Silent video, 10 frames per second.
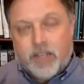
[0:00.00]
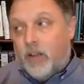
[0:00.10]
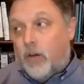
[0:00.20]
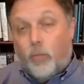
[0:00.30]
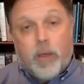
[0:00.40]

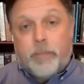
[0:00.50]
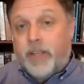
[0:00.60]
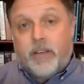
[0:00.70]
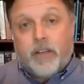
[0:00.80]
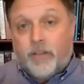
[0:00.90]

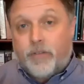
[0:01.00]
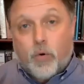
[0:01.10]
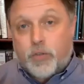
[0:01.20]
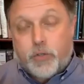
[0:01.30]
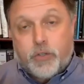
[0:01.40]
Women, of
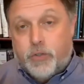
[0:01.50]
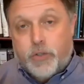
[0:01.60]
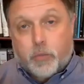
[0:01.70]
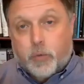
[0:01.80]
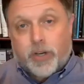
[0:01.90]
course, who do
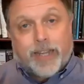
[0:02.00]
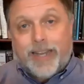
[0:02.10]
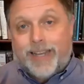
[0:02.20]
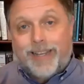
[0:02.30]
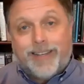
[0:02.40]
this work
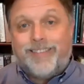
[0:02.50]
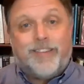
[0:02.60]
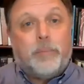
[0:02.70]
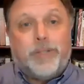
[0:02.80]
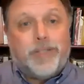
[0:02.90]
get it
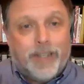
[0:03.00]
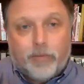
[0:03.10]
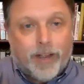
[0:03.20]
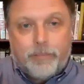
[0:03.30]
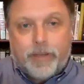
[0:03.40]
doubly,
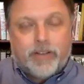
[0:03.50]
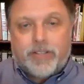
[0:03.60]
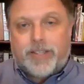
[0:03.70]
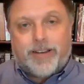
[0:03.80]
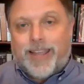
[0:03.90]
right?
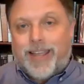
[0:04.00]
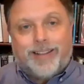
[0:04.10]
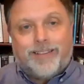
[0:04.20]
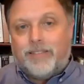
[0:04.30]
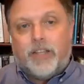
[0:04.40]
Because they're
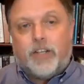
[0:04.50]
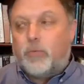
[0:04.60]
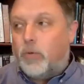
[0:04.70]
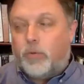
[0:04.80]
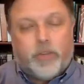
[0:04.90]
getting
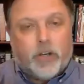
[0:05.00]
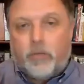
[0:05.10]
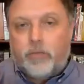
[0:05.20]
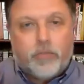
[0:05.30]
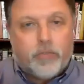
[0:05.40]
literal,
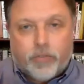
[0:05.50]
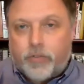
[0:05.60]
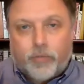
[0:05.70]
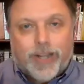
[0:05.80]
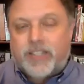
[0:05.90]

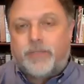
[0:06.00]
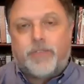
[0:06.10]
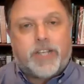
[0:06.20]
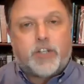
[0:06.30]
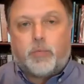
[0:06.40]
threats of
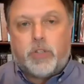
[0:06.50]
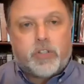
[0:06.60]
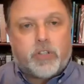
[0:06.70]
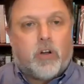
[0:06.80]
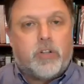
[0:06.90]
sexual
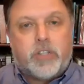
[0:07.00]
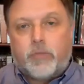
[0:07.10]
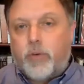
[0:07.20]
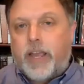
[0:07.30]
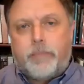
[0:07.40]
assault
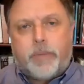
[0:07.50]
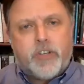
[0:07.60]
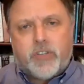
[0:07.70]
and rape and just